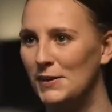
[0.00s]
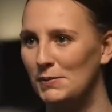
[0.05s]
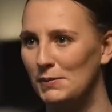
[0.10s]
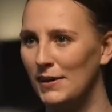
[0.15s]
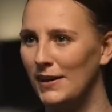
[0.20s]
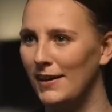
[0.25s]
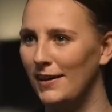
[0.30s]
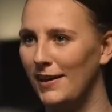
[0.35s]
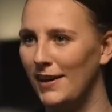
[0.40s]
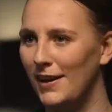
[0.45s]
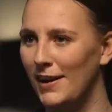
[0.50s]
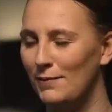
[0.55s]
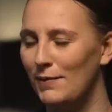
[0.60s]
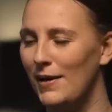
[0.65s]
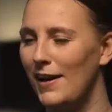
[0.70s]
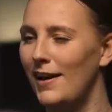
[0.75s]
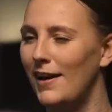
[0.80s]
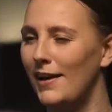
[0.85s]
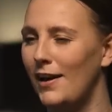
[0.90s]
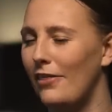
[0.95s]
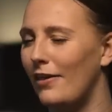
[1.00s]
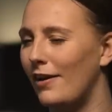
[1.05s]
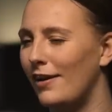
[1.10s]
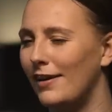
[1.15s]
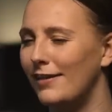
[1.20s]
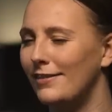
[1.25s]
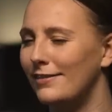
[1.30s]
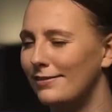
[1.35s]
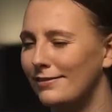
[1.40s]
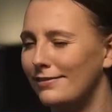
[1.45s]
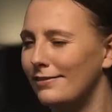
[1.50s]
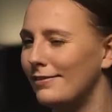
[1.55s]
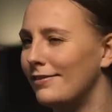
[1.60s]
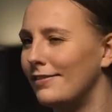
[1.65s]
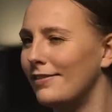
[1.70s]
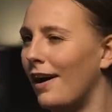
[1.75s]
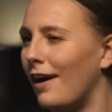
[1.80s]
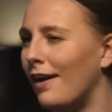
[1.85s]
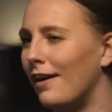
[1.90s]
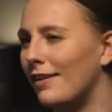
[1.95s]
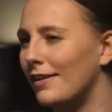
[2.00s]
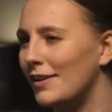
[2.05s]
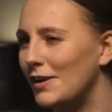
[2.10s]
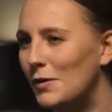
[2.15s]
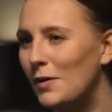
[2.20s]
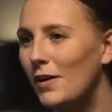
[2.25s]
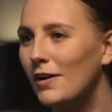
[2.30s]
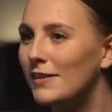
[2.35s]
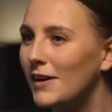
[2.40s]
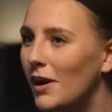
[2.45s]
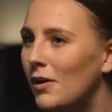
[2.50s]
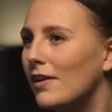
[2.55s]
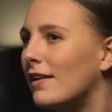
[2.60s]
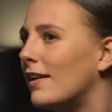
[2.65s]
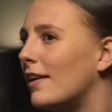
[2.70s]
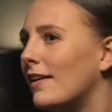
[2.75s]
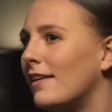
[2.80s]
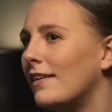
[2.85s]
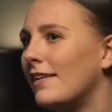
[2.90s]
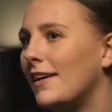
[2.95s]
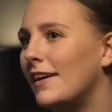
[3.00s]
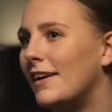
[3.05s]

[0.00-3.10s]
But in my head, I thought, no, you all doubted it.